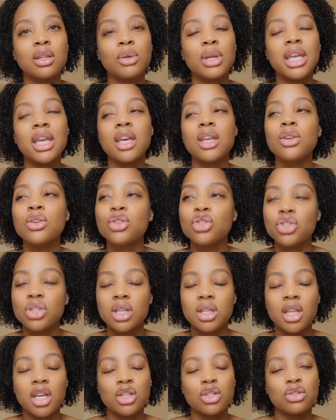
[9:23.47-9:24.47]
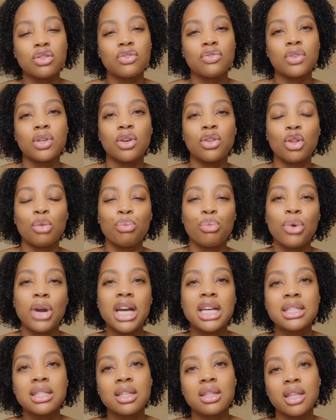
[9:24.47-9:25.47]
The energy that you feel,
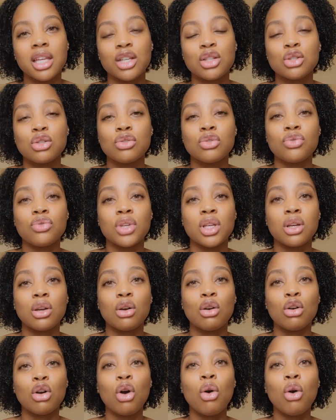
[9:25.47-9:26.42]
the present that you feel.